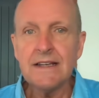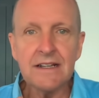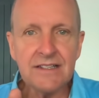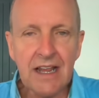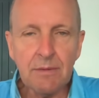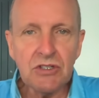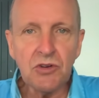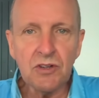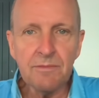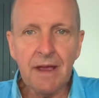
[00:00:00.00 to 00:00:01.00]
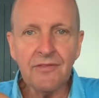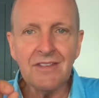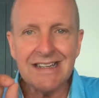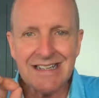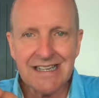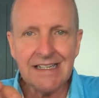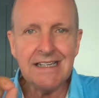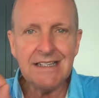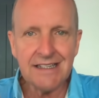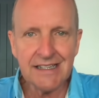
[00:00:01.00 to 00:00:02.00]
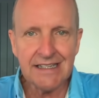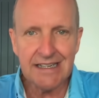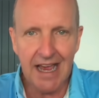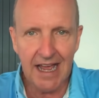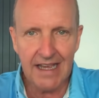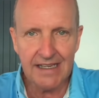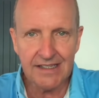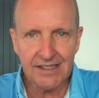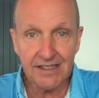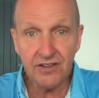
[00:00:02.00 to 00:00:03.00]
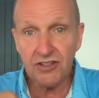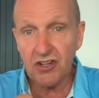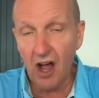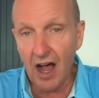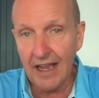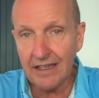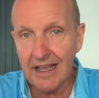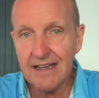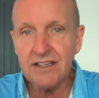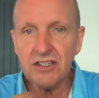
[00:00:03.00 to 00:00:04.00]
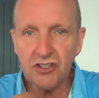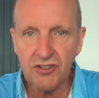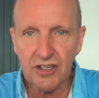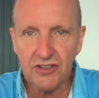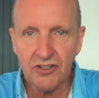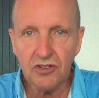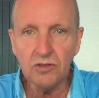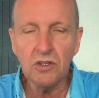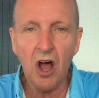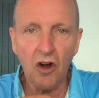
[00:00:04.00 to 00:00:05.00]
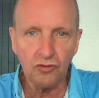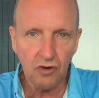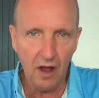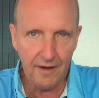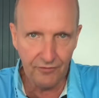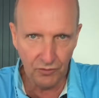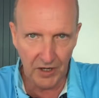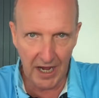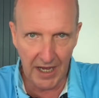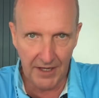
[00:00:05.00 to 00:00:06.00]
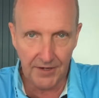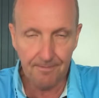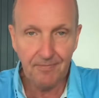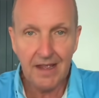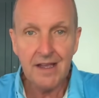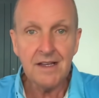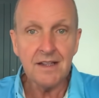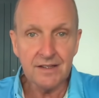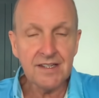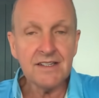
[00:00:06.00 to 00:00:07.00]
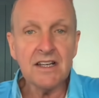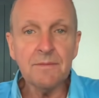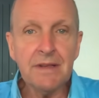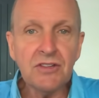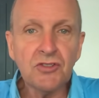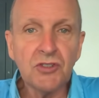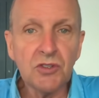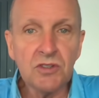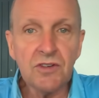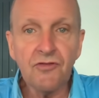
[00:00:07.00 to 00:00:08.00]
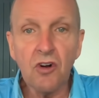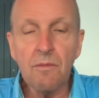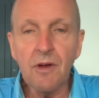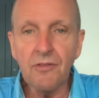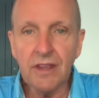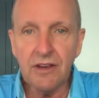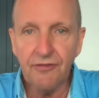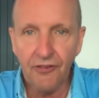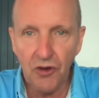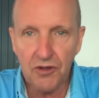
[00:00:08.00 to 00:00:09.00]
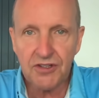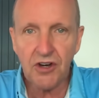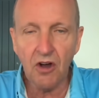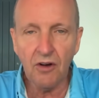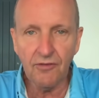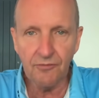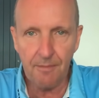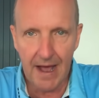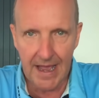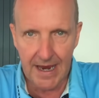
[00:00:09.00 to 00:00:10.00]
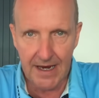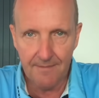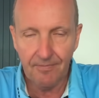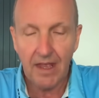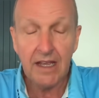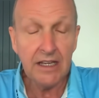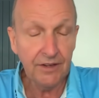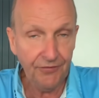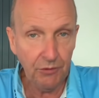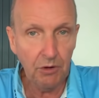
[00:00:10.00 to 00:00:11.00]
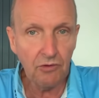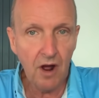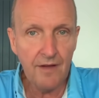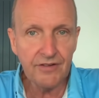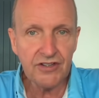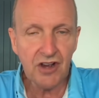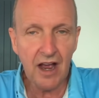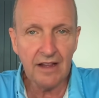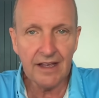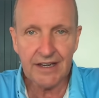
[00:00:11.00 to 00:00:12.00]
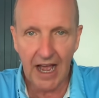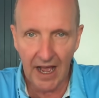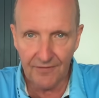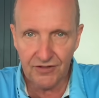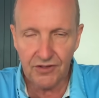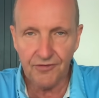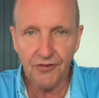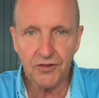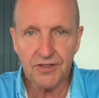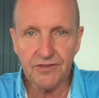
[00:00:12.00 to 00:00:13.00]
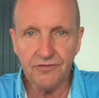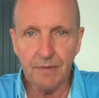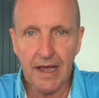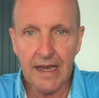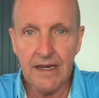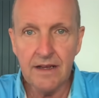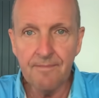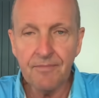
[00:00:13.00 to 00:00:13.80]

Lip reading: Now today we're talking about the TDAC, the Thailand Digital Arrival Card. And this is going to be introduced from the 1st of May. If you arrive in Thailand after the 1st of May,